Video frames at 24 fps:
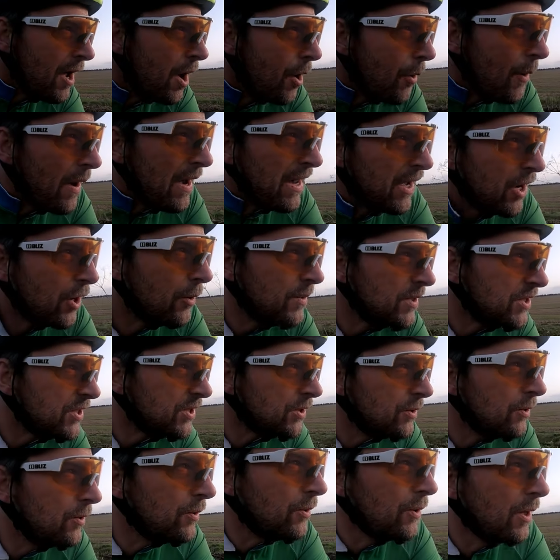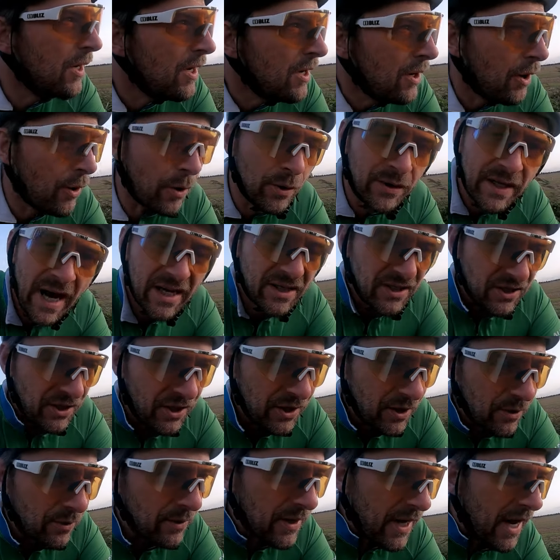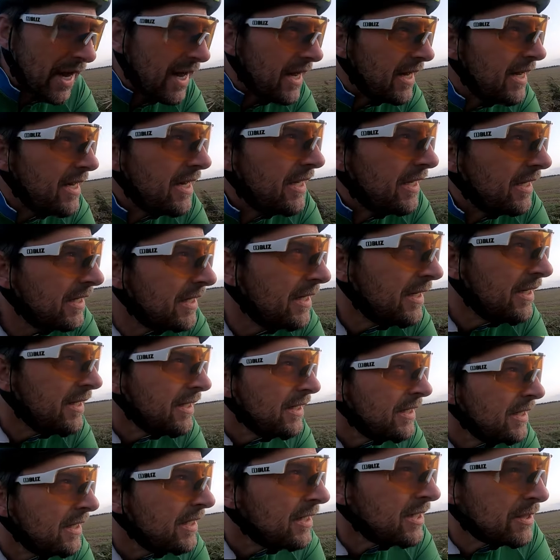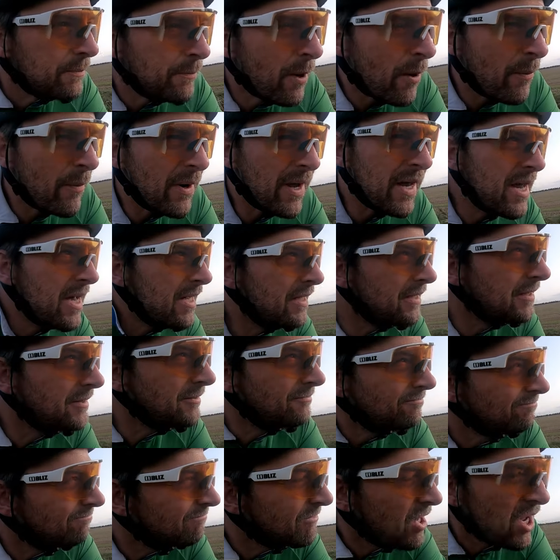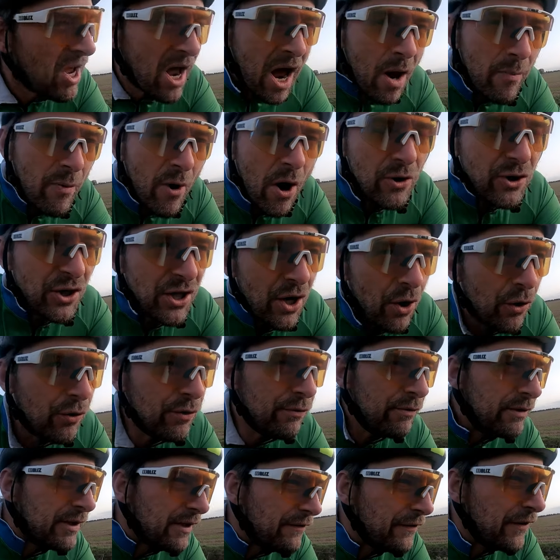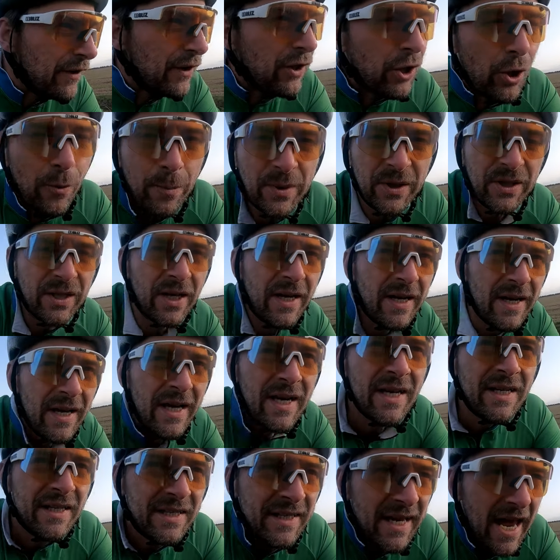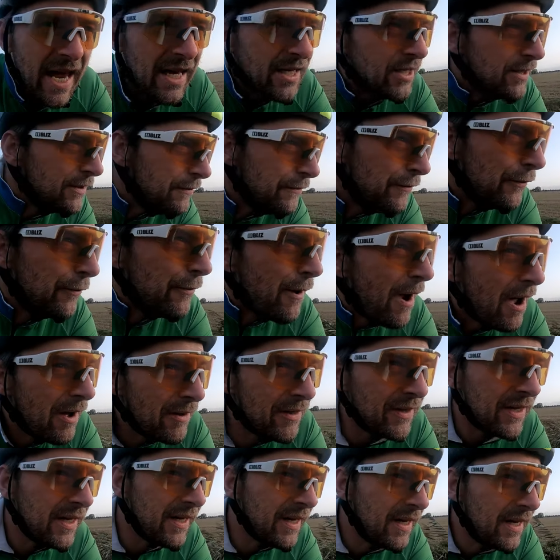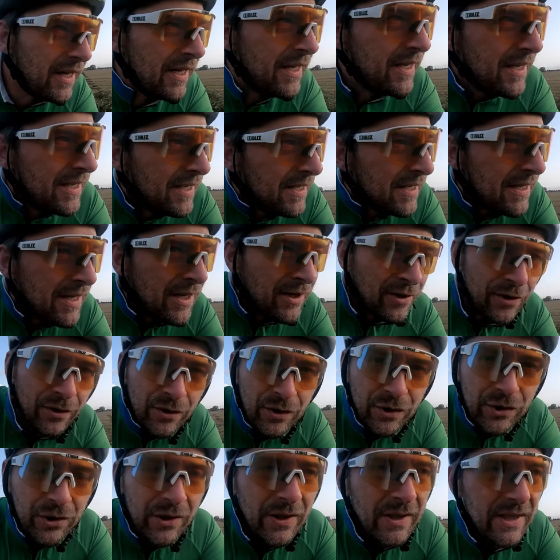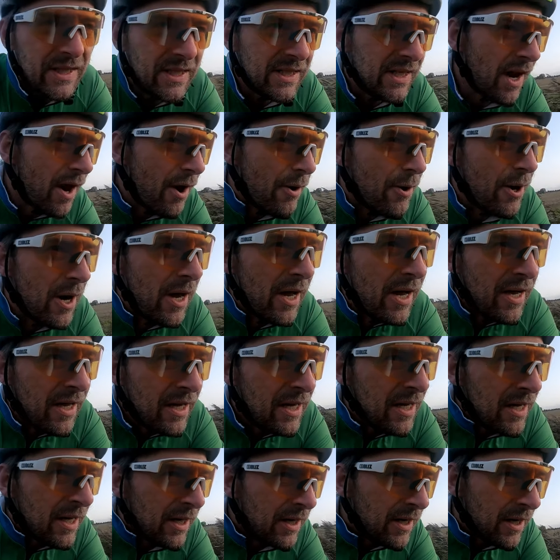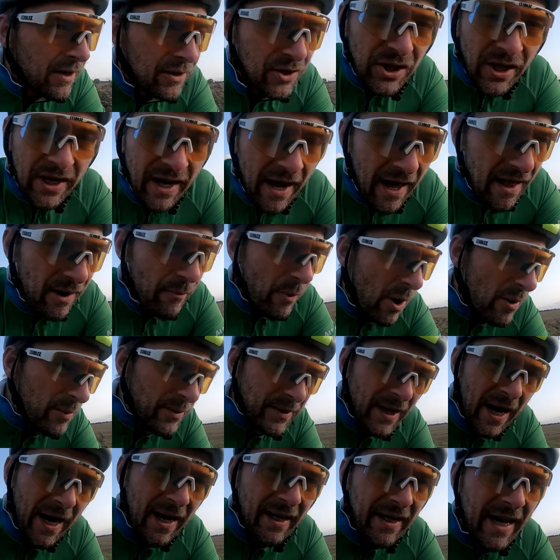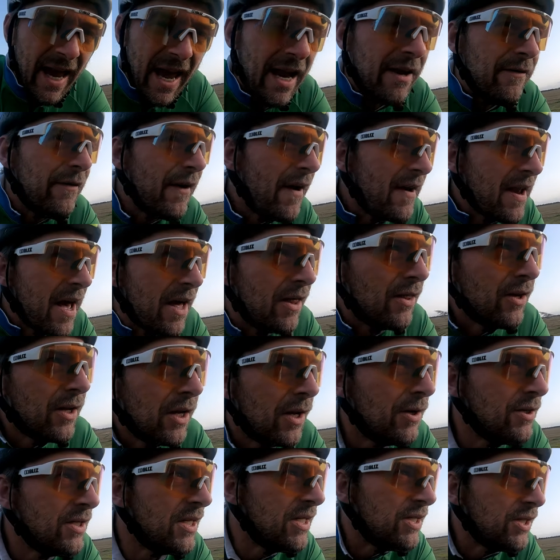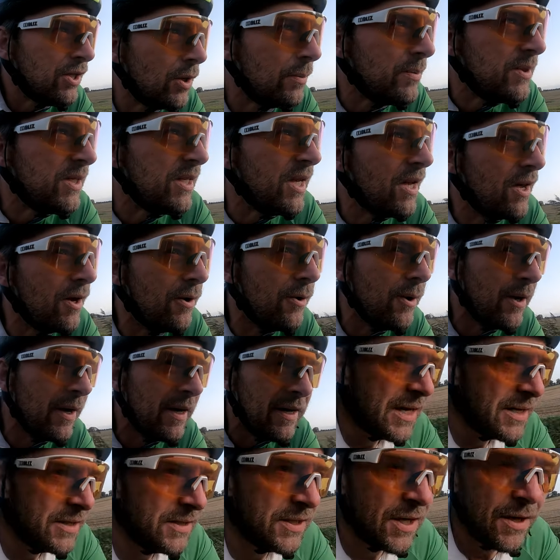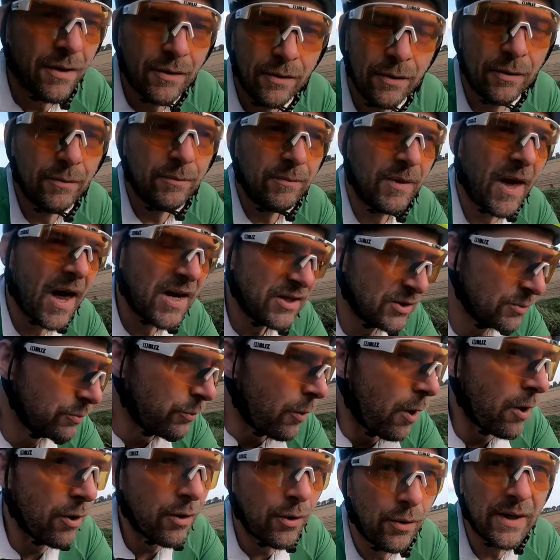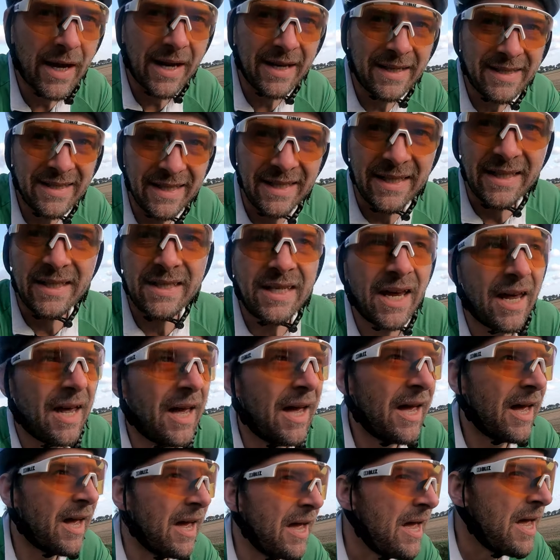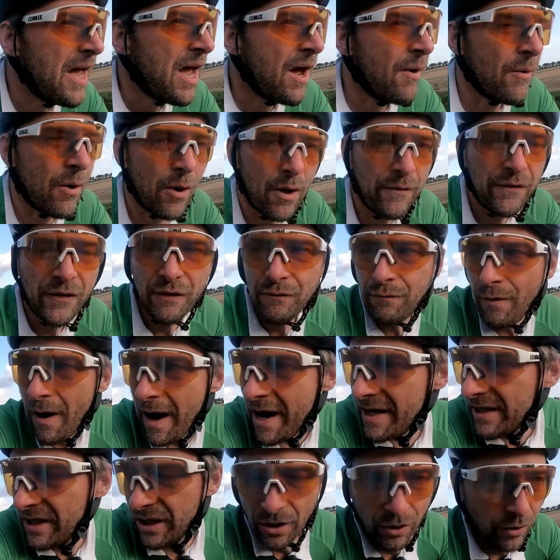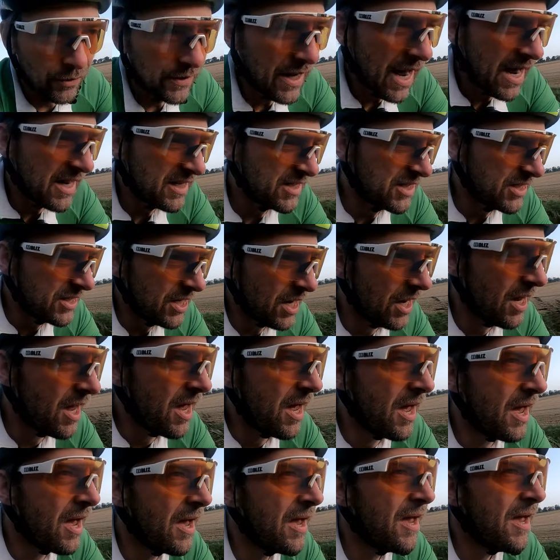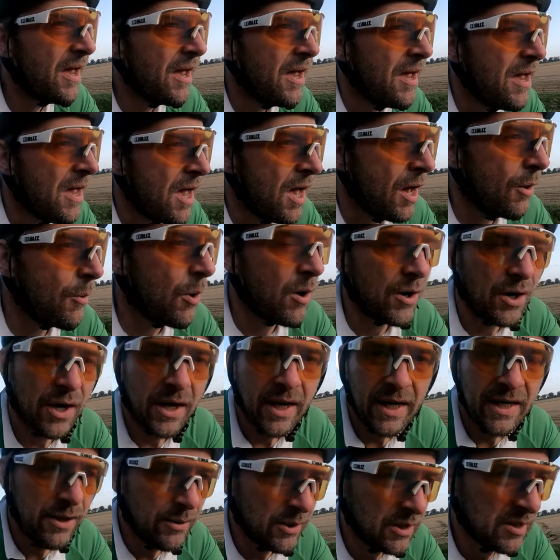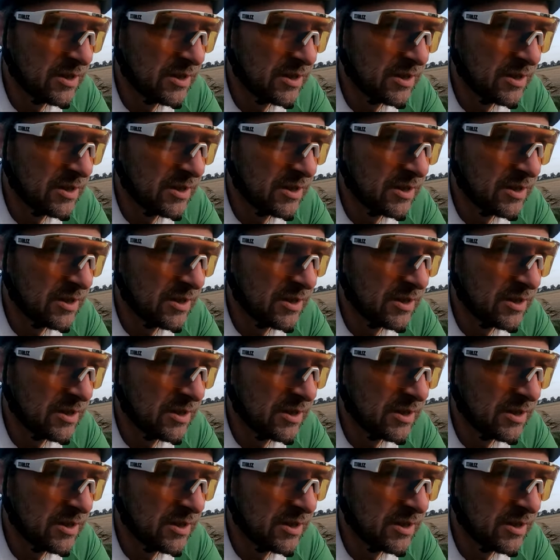When it comes to Audax in the UK, it's probably approaching 100 different clubs scattered throughout the countries. So go check out our website again, find out the closest club to you. So that's what Audax is. But if you're riding Audax, what can you